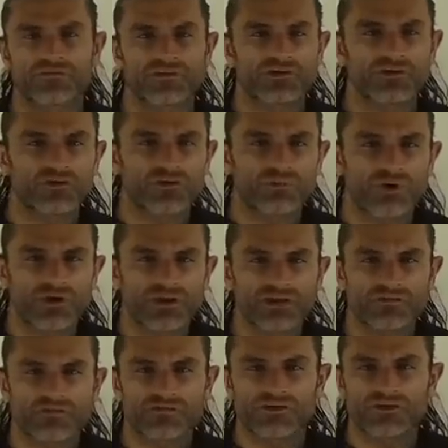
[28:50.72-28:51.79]
Feel your body,
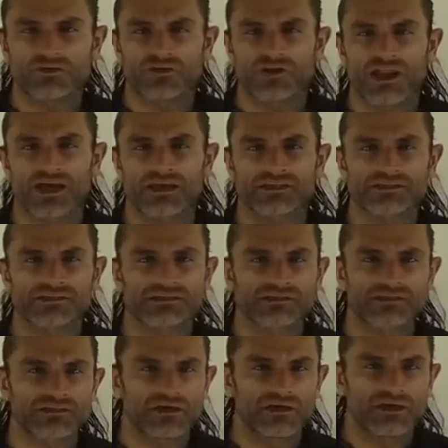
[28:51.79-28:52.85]
feel your
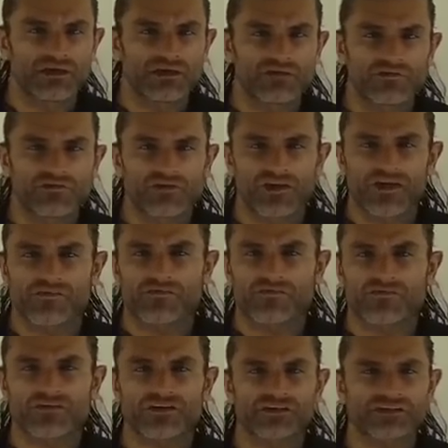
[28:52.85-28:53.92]
lights, feel
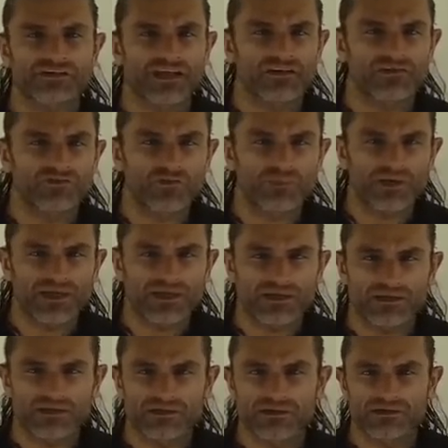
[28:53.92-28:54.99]
every cell of your being.